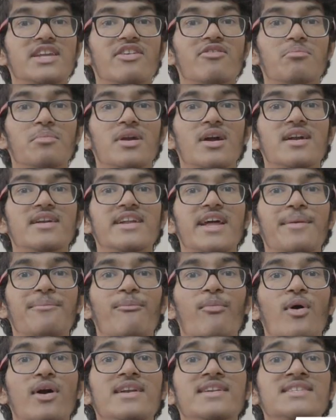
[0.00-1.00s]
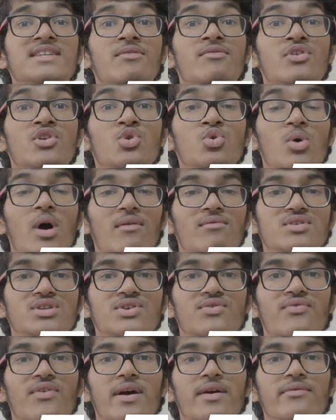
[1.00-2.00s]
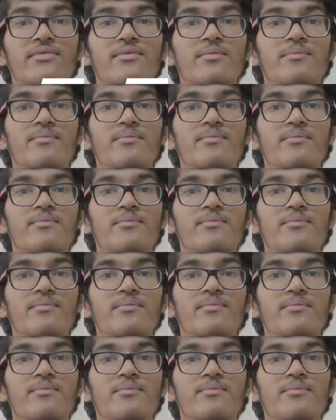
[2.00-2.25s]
giving me a 10.72 average of 5.